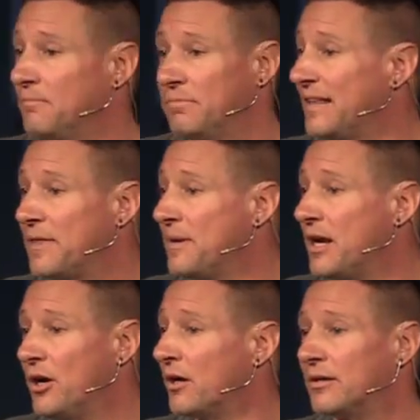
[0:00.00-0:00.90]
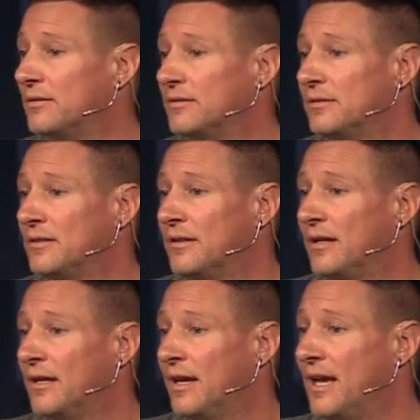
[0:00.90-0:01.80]
let them hear.
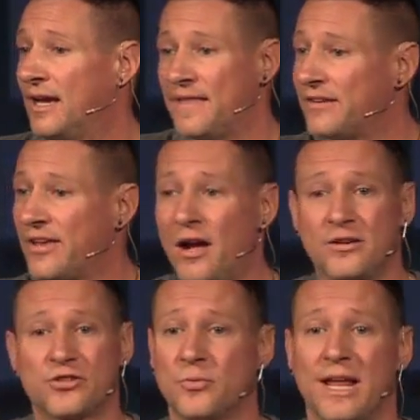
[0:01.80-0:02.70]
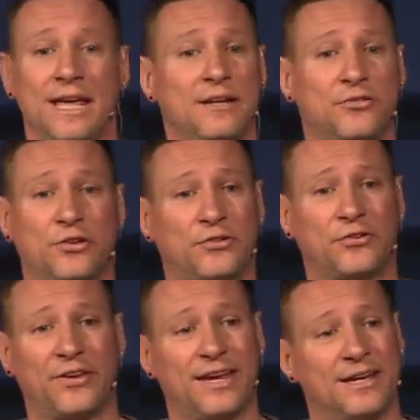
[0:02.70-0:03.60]
And that's how I just want to end, is just to
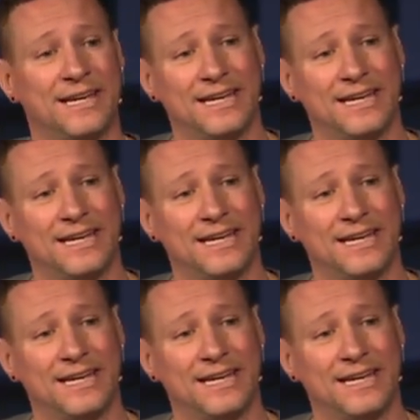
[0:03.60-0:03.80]
say,